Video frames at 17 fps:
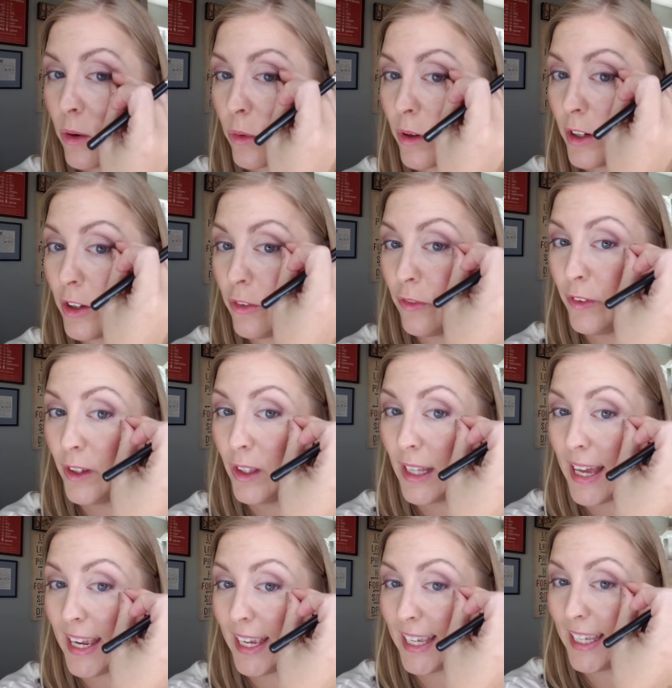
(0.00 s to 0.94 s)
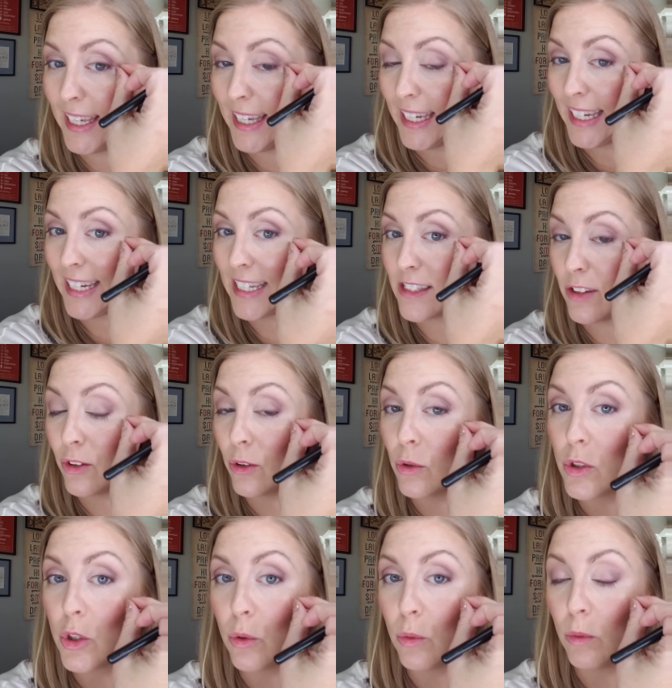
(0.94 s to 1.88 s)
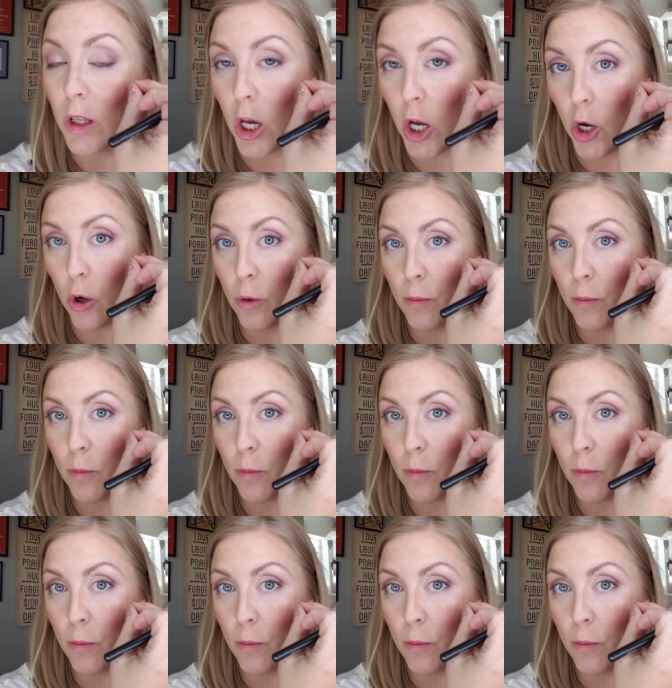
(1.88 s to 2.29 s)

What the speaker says: or you feel like it's a little too low,